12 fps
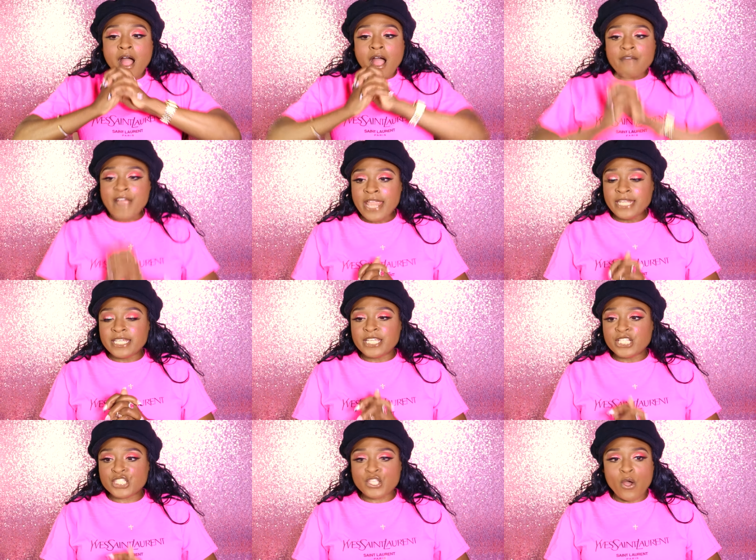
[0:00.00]

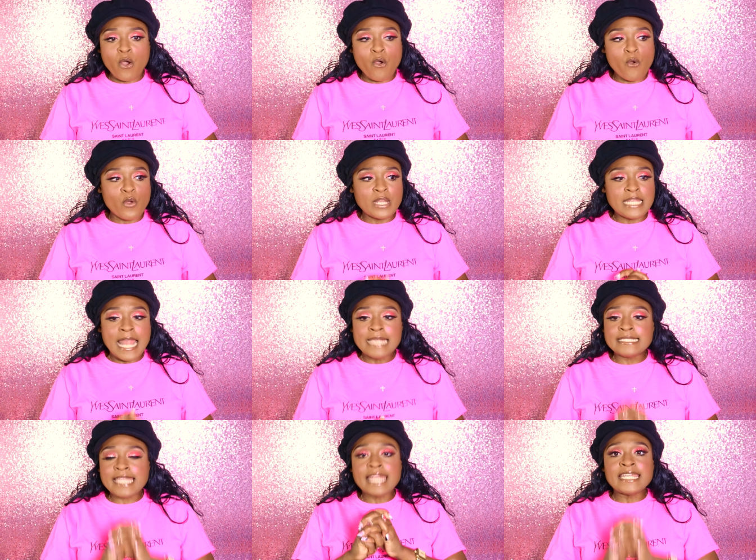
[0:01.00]
Alrighty, so
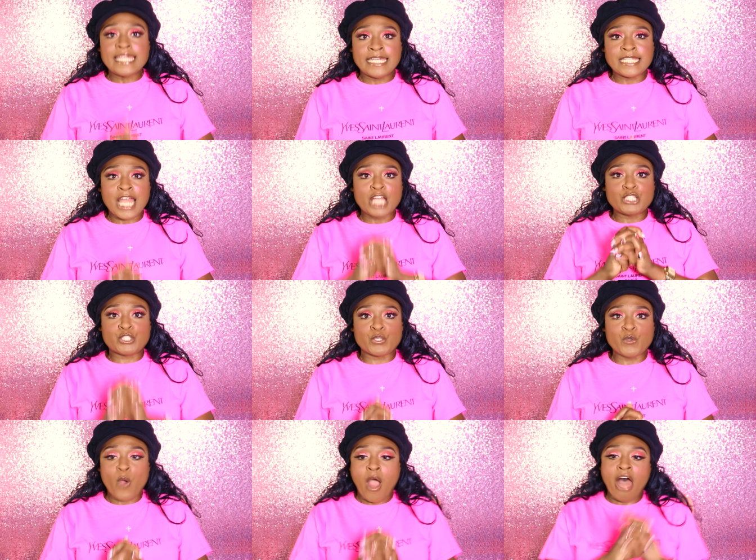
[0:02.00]
let's get
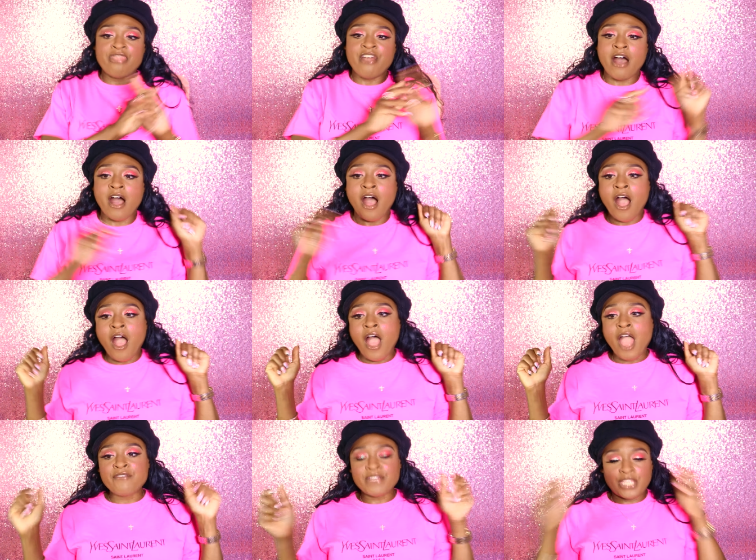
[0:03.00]
into the
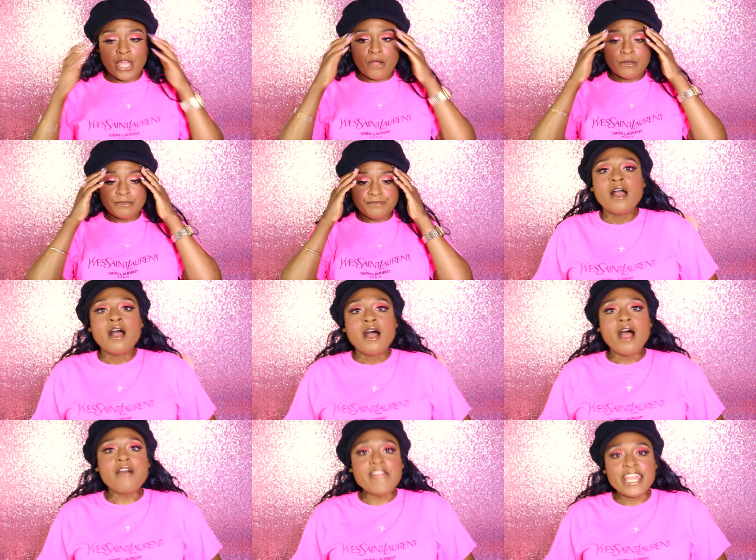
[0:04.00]
video.
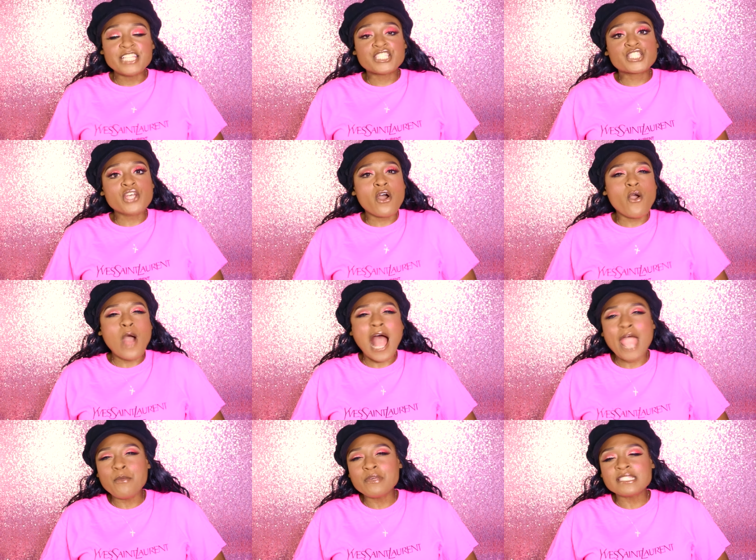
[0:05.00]
Alright, so
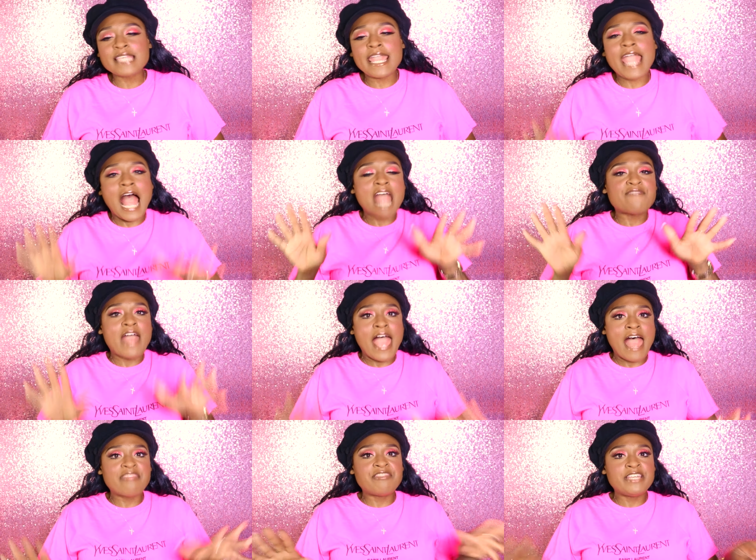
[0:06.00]
I will say I've
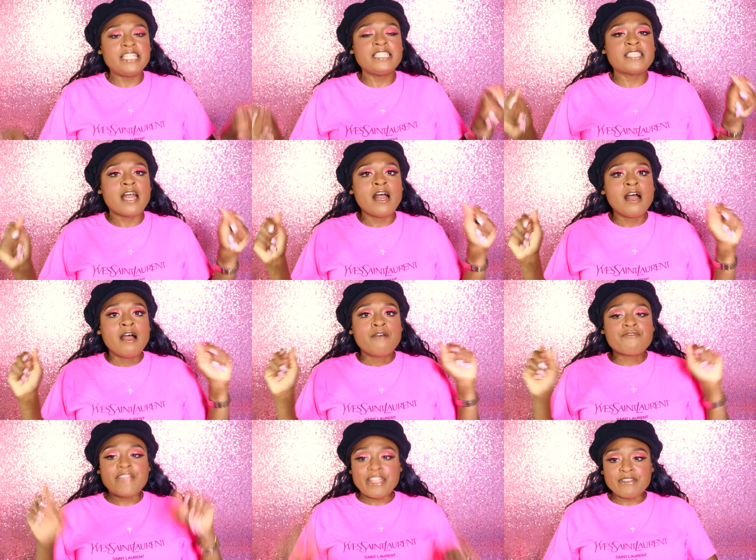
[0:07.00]
had these
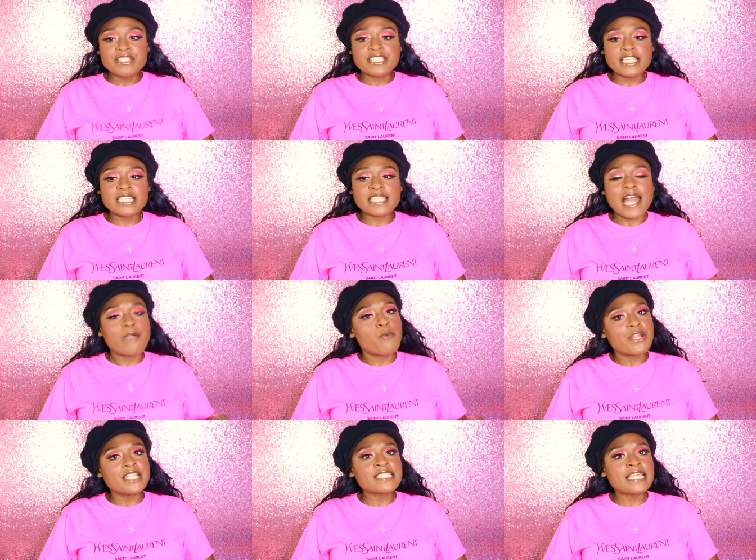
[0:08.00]
fragrances, I
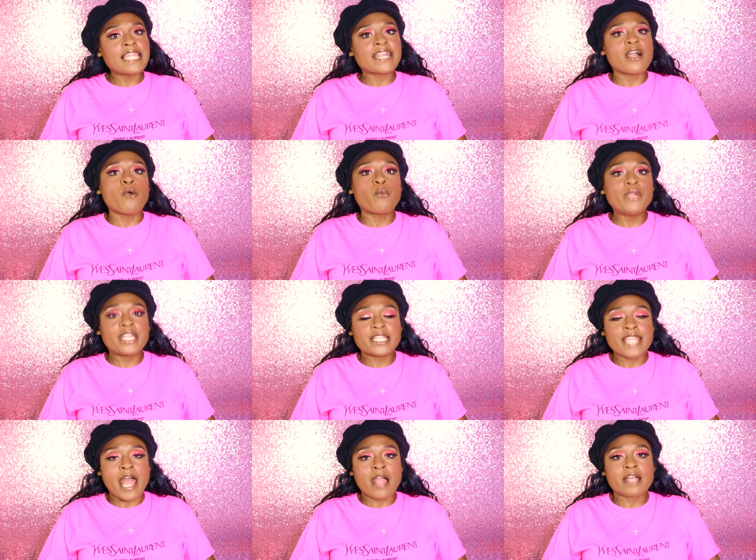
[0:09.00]
want to say like a week
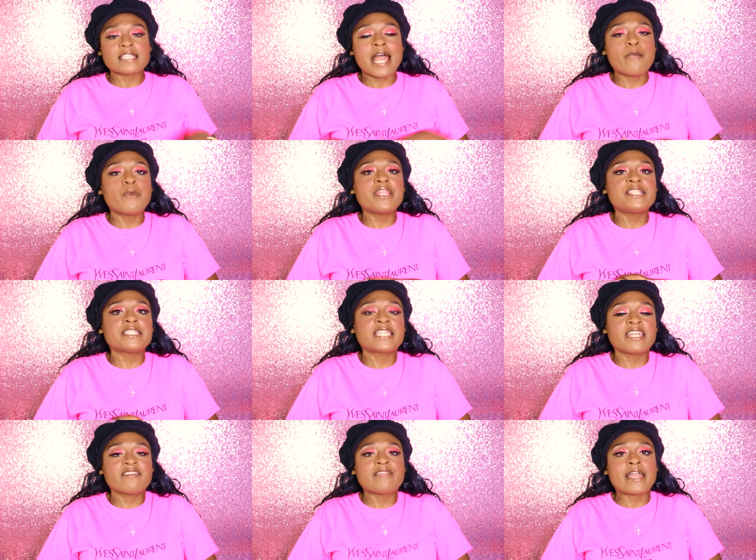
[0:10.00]
now, because I wanted to
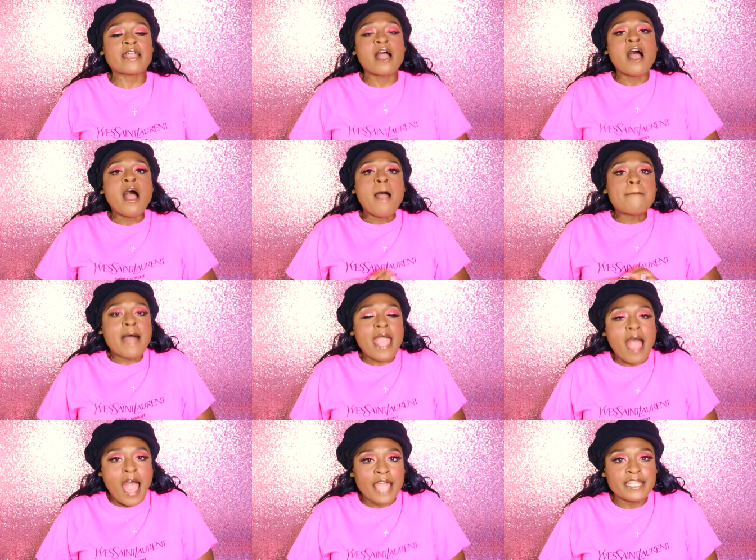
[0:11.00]
give like
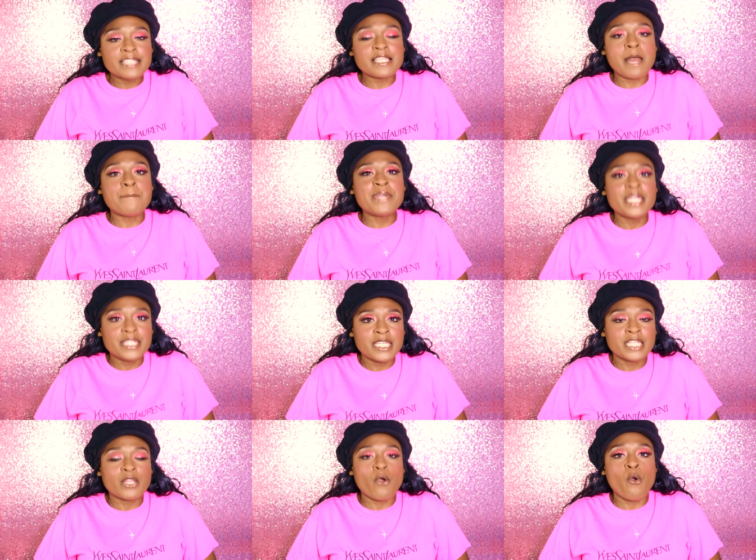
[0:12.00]
my honest
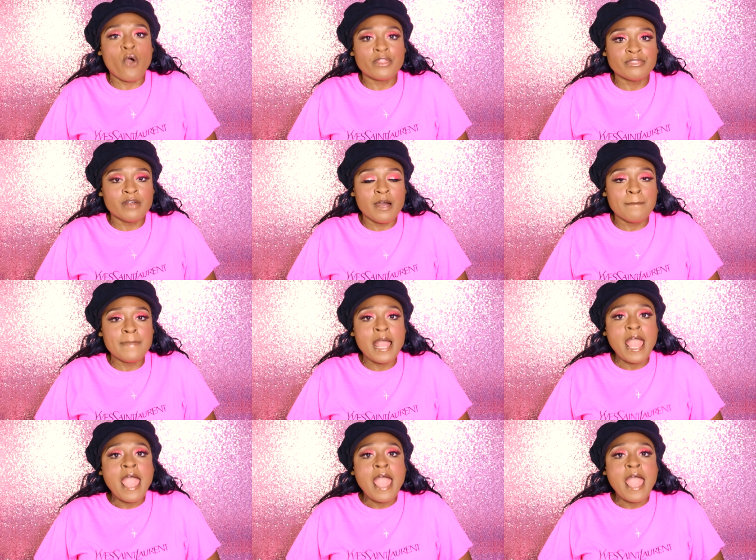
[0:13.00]
opinion on them.